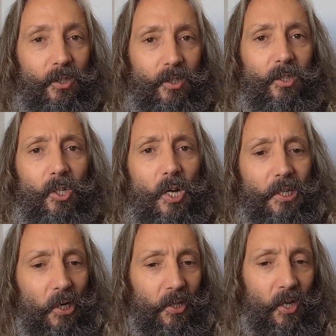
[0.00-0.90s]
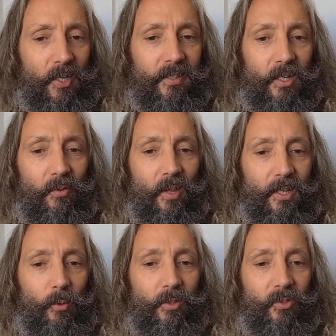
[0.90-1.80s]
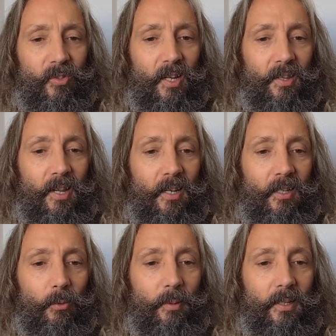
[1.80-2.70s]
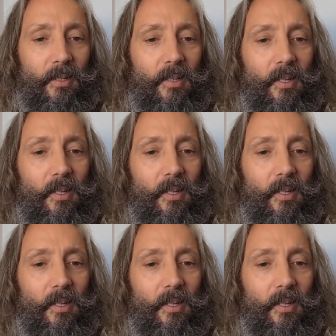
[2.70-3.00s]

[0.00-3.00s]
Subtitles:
You kind of got the idea of that. You understand that a little bit.